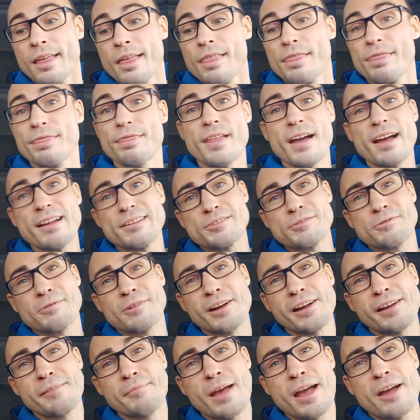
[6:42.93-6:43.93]
That's
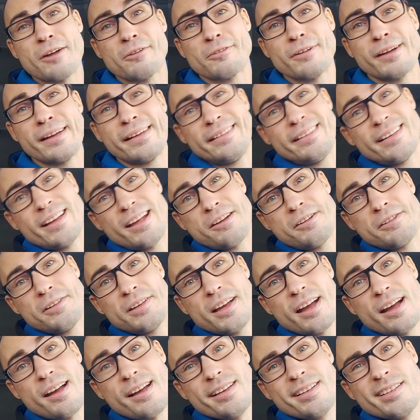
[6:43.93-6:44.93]
where I'm at right now, you
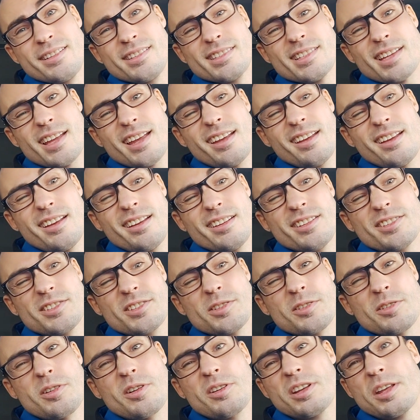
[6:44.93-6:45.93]
guys, and
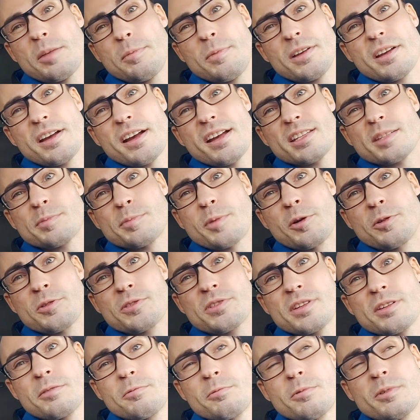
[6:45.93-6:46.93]
so I'll keep you guys
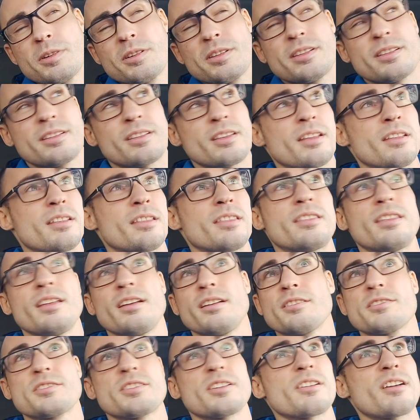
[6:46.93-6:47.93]
posted with
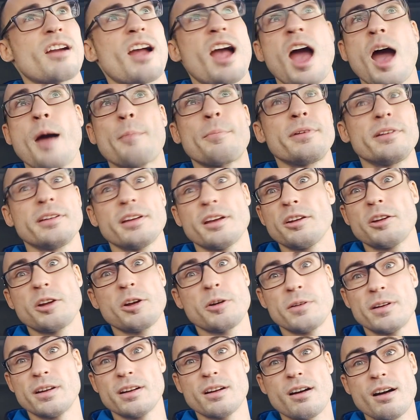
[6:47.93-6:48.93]
things that are happening and
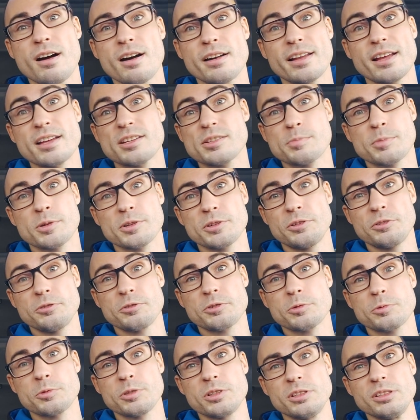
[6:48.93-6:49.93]
going on as per
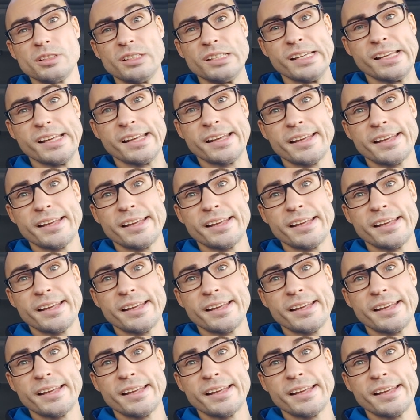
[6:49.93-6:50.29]
usual,